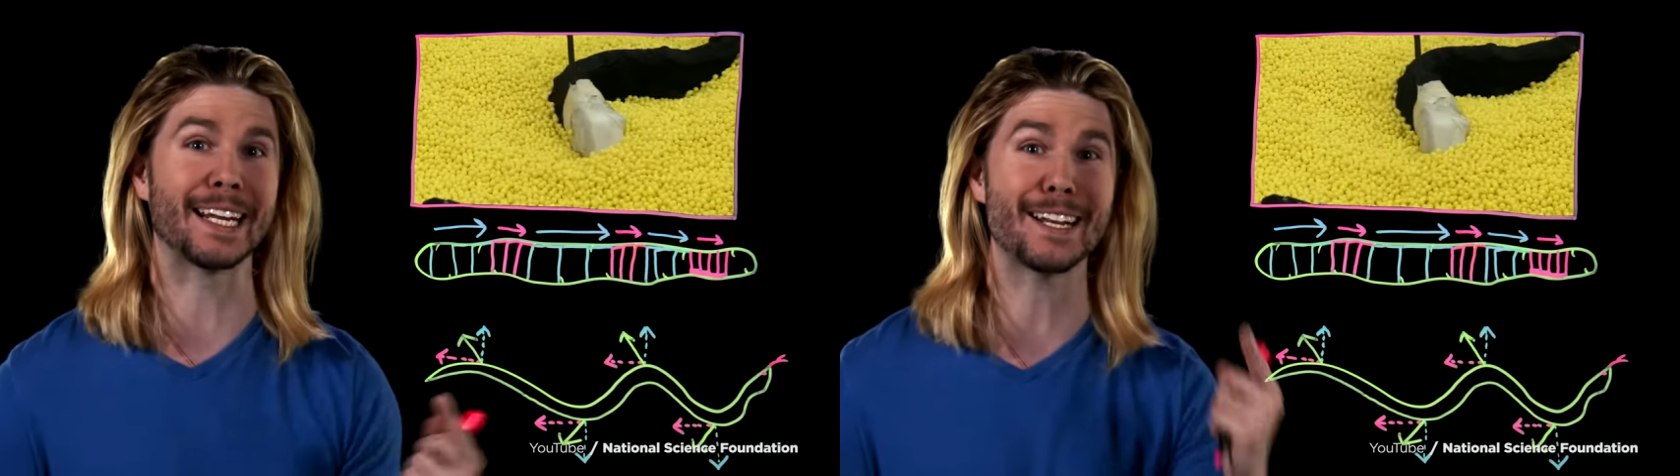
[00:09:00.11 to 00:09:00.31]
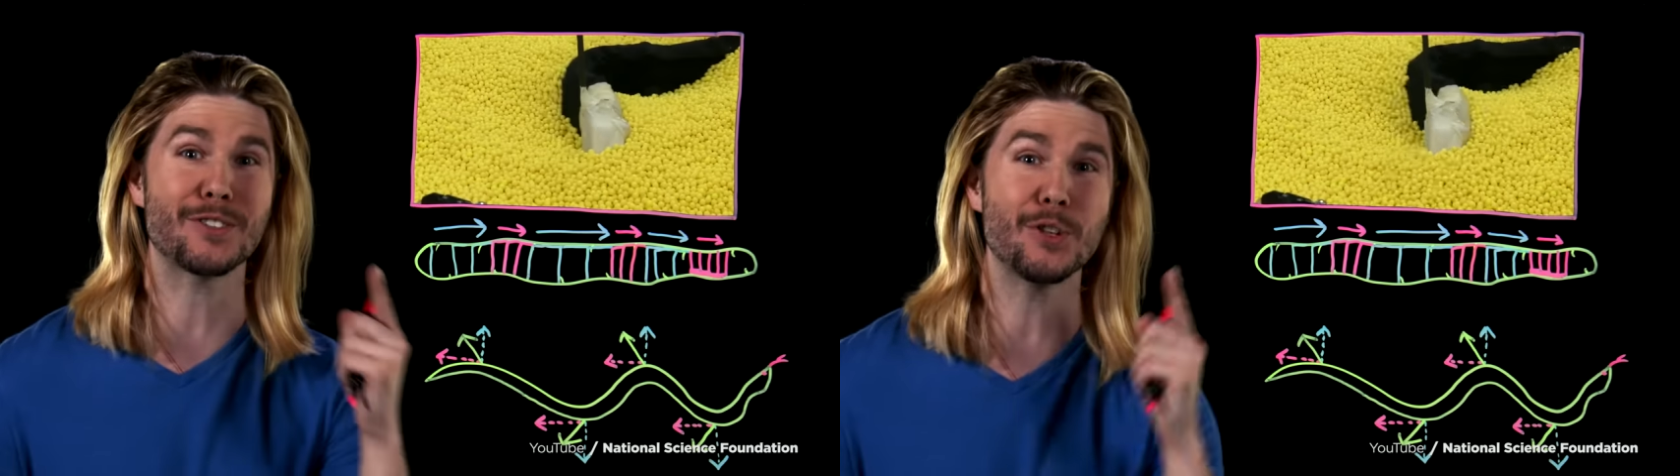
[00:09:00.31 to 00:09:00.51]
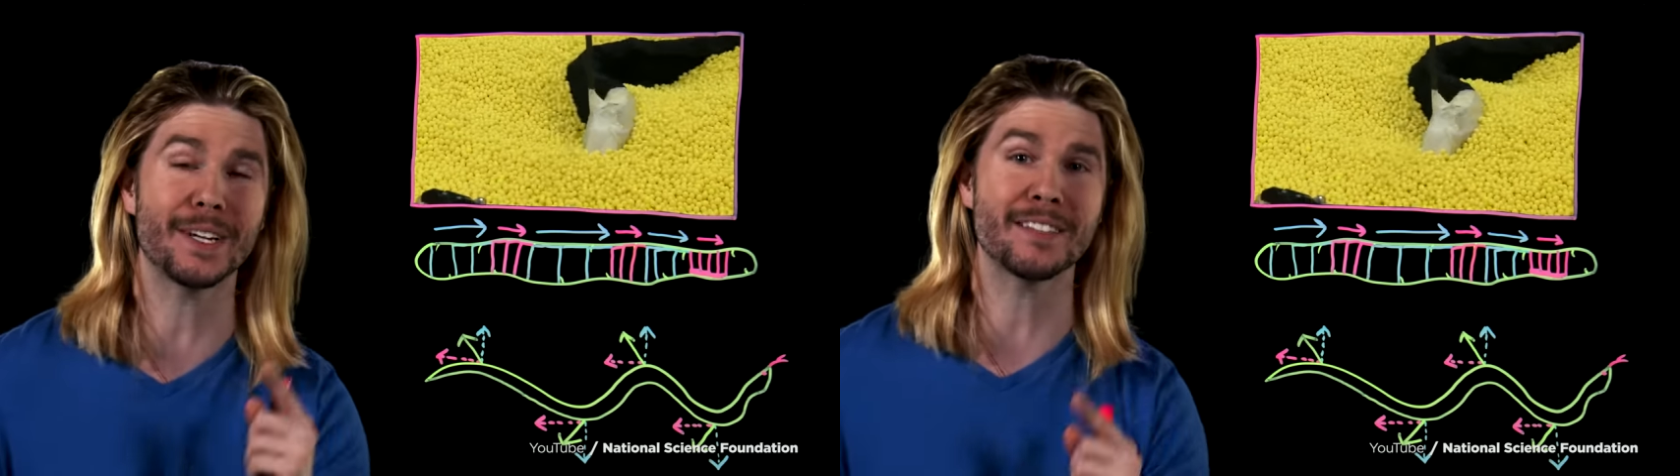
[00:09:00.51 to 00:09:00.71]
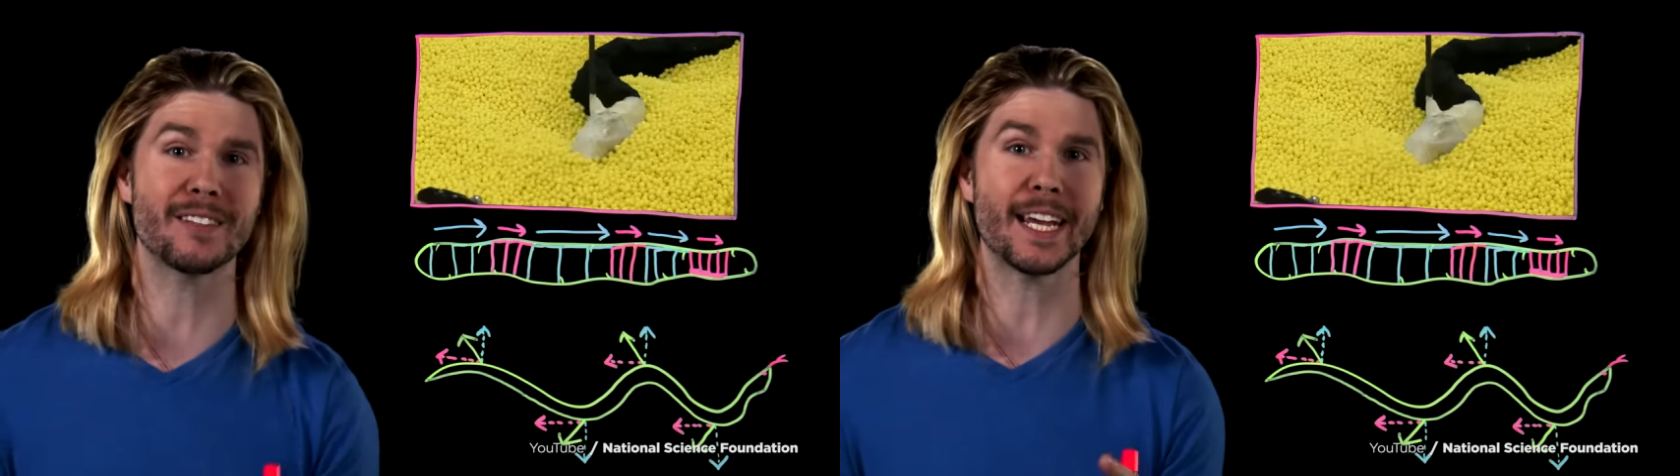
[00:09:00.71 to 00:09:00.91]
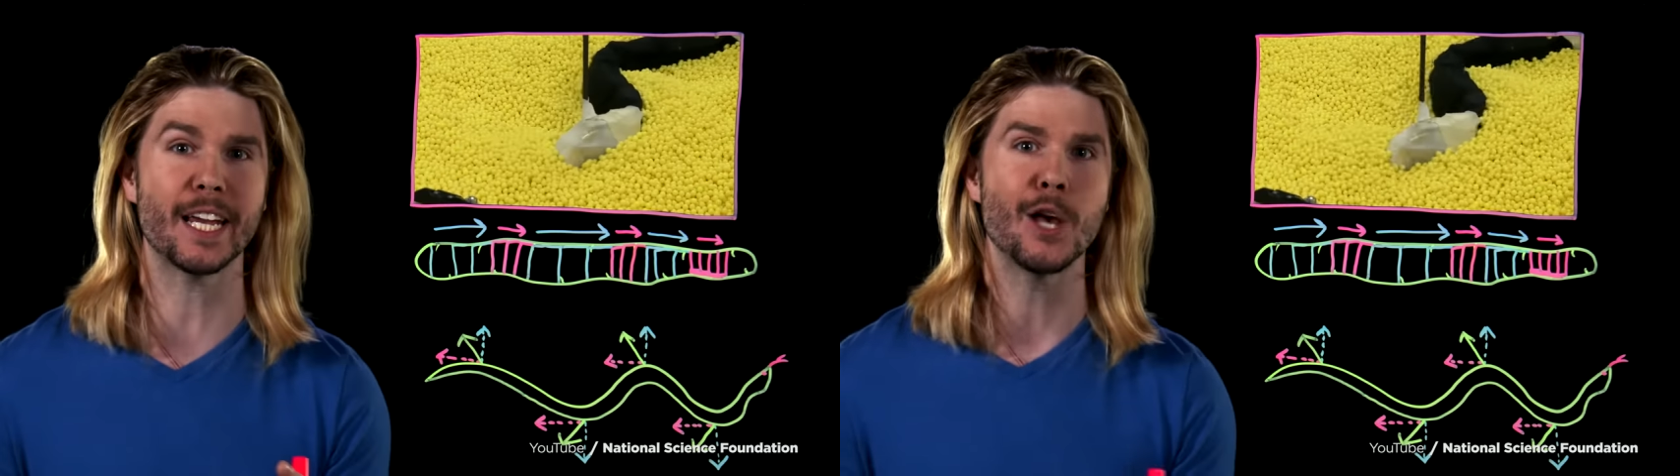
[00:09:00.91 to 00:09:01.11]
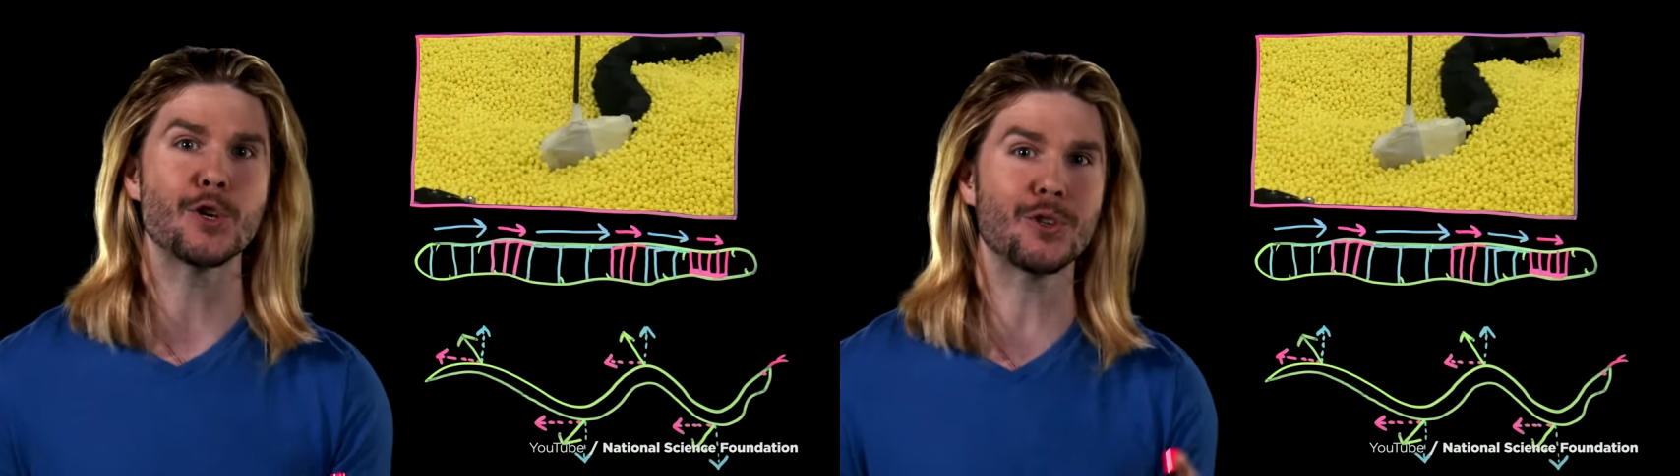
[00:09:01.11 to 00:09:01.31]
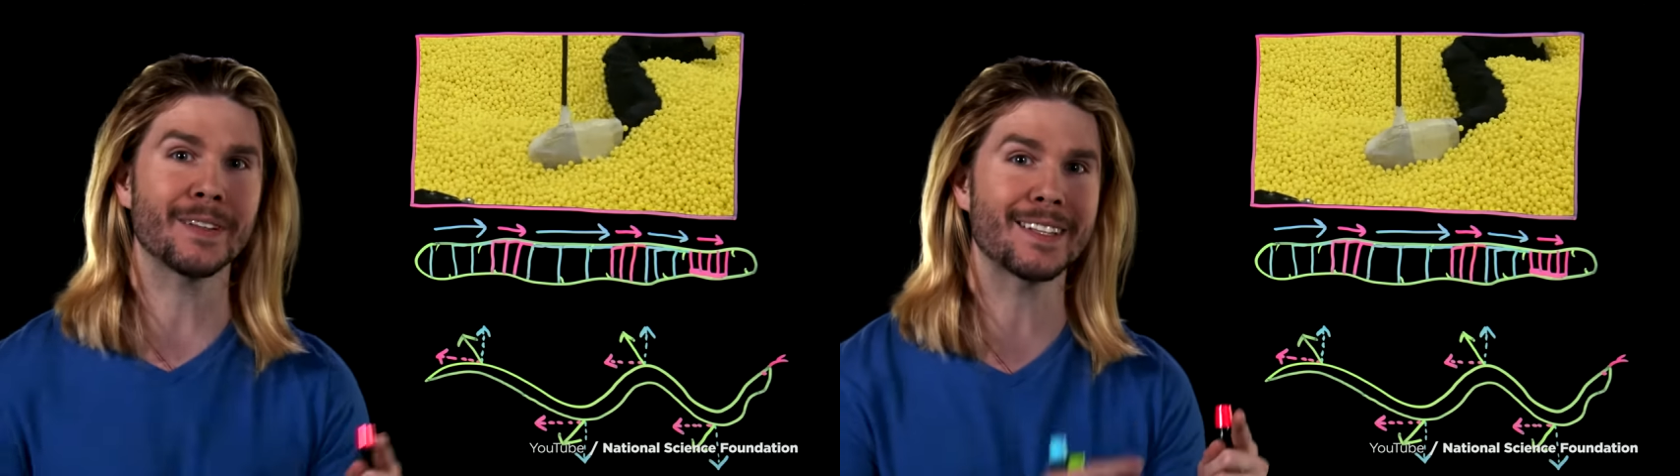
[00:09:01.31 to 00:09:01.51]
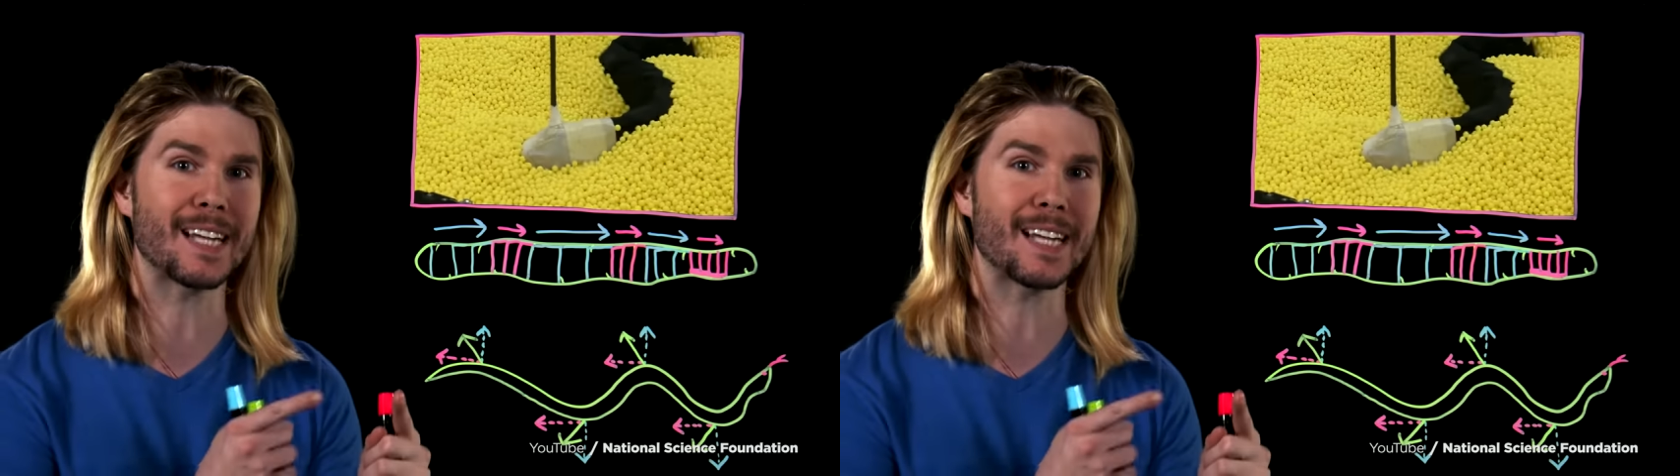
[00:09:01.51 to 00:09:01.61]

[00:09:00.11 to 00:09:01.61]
And as you can see, using